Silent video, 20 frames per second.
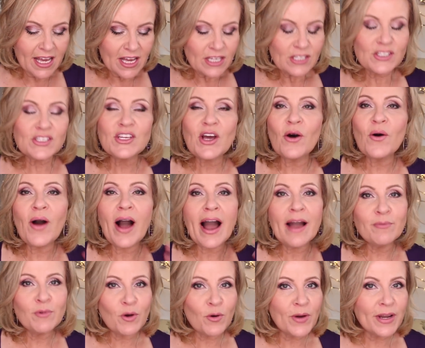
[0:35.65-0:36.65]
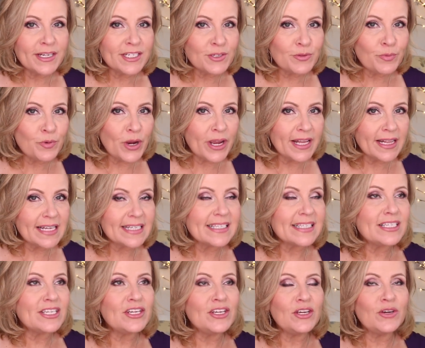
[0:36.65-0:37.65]
So I'm going to bring
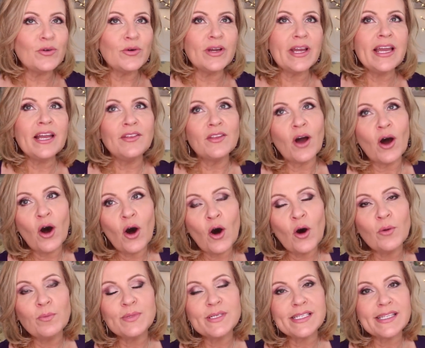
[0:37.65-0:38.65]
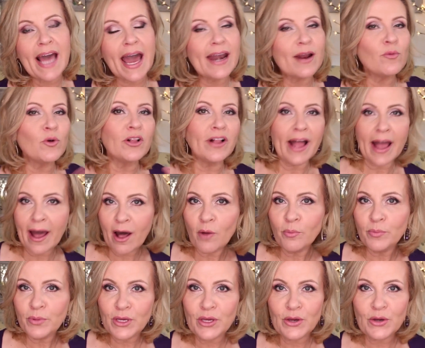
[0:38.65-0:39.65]
this to you in the hopes that it will
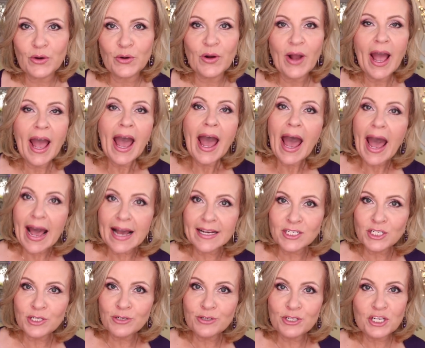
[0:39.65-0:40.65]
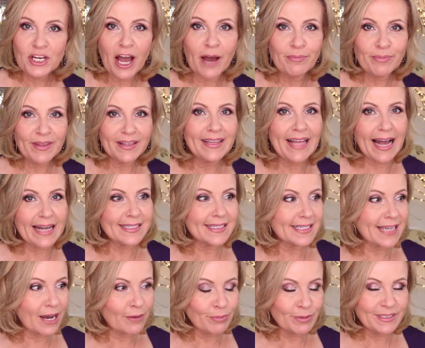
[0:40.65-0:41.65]
help you as you shop the
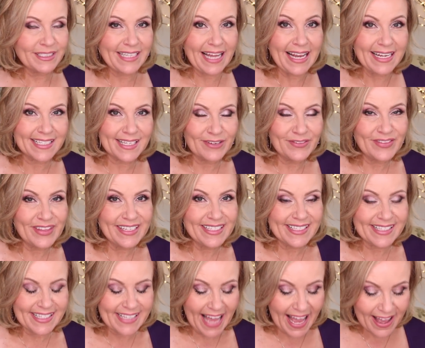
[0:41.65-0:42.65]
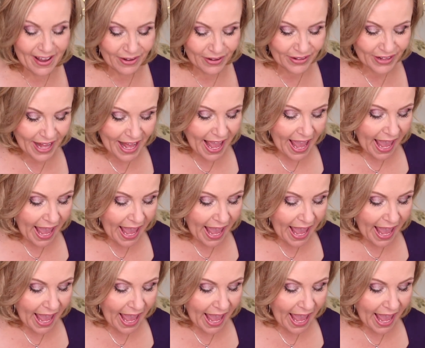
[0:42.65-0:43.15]
last couple days of this sale,